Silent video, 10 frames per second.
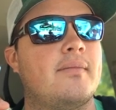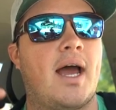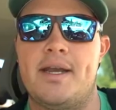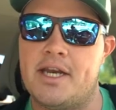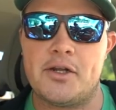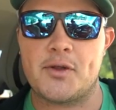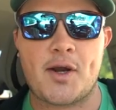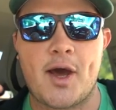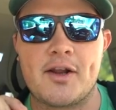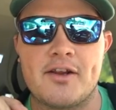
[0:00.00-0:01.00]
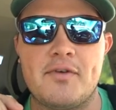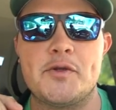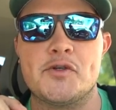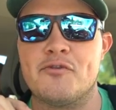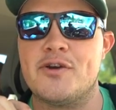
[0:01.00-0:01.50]
I need to learn how to
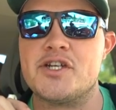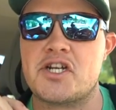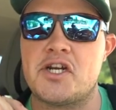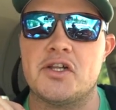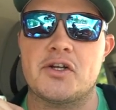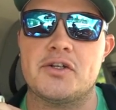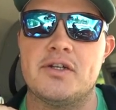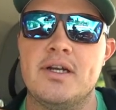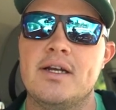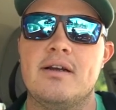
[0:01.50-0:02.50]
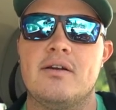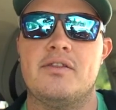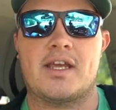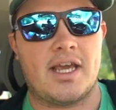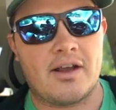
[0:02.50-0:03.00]
conventional fish. I need to learn
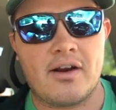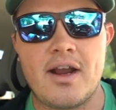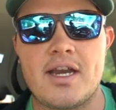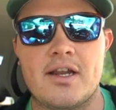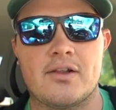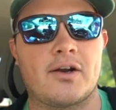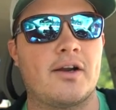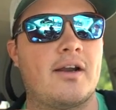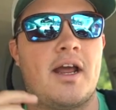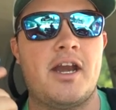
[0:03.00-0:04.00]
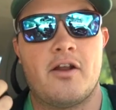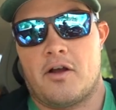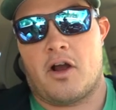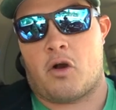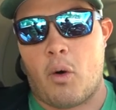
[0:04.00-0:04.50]
the gear. I need to learn, I need to
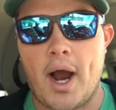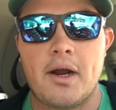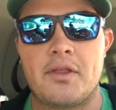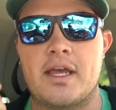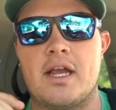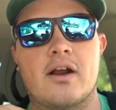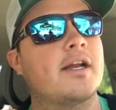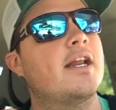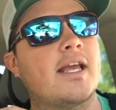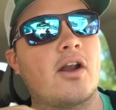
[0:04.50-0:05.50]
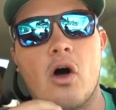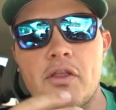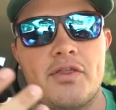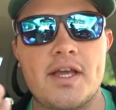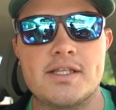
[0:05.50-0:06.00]
acquire the gear. I need to get all
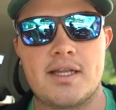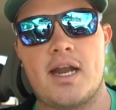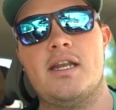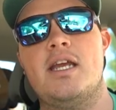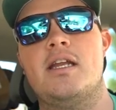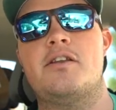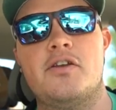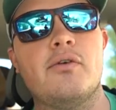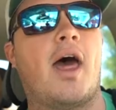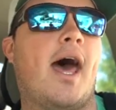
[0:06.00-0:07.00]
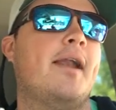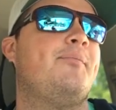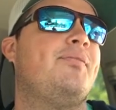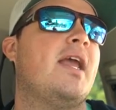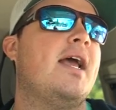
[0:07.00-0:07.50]
the things that I need to do that.
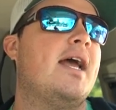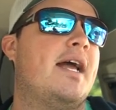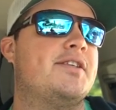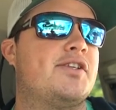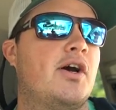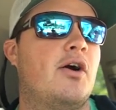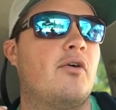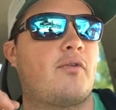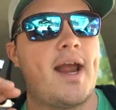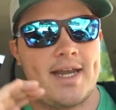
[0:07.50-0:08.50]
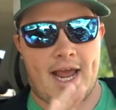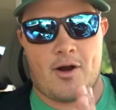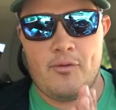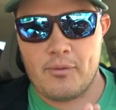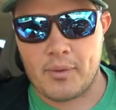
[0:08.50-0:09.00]
And so right
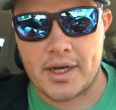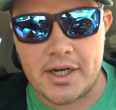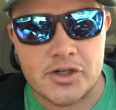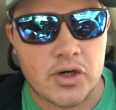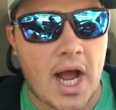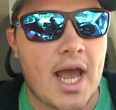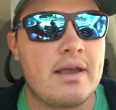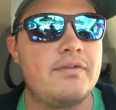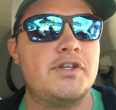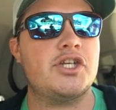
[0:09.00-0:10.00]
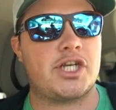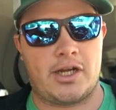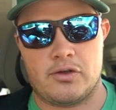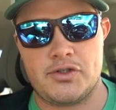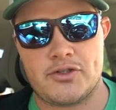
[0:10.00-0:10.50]
now, we're going to drive to
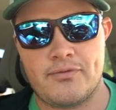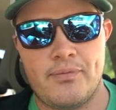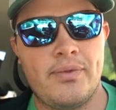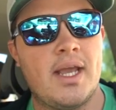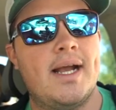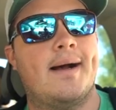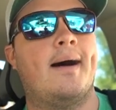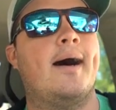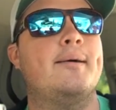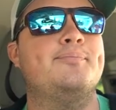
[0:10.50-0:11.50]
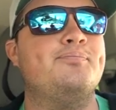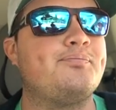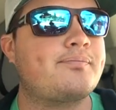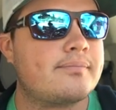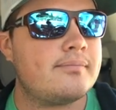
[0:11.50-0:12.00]
Scheels. Um,
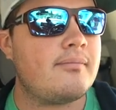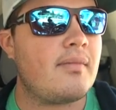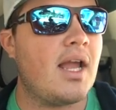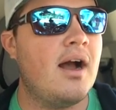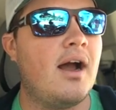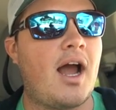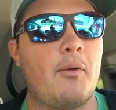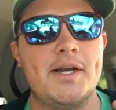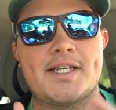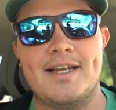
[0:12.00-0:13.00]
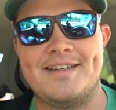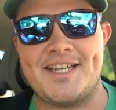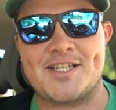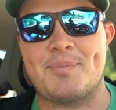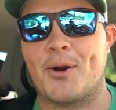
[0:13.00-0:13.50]
uh, I went to
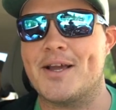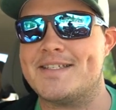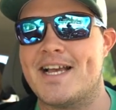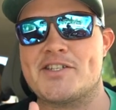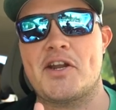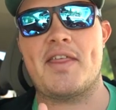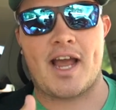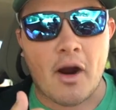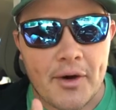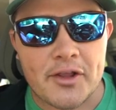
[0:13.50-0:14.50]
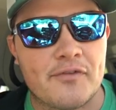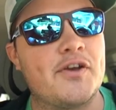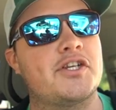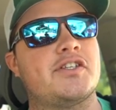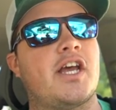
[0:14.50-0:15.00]
Dick's Sporting Goods yesterday. They got rid of their
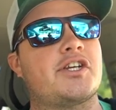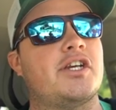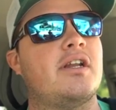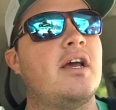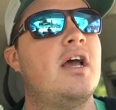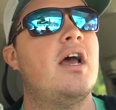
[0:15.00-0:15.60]
fishing section.